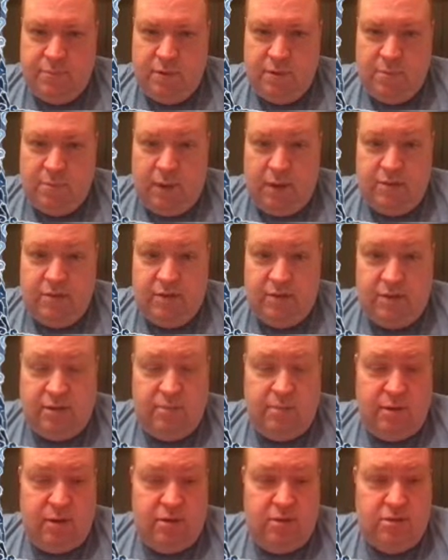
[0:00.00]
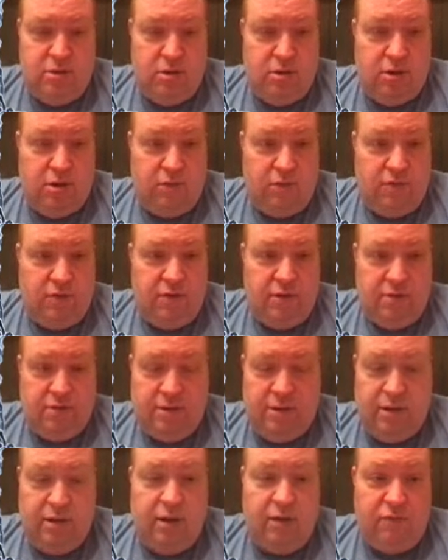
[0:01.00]
basically means you're going to
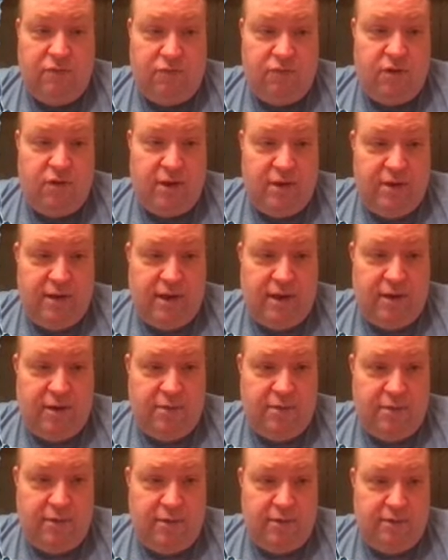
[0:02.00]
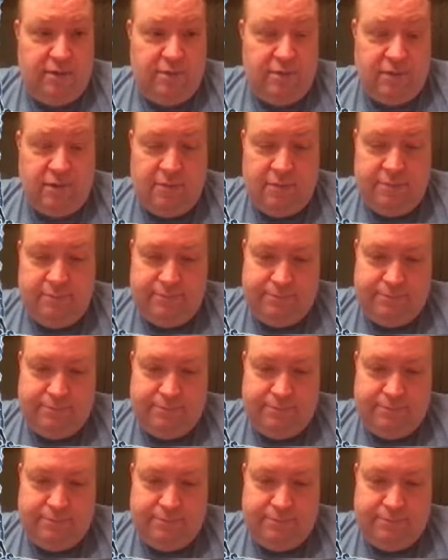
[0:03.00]
get a free attack on the next turn.